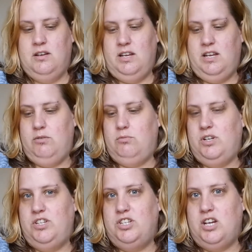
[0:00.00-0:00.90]
in
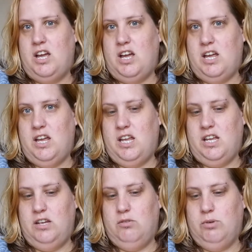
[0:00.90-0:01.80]
which
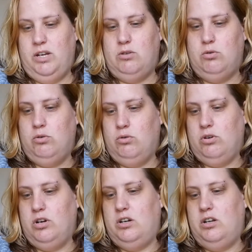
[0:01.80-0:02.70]
I
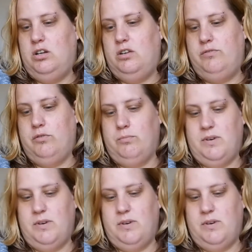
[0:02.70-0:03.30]
record for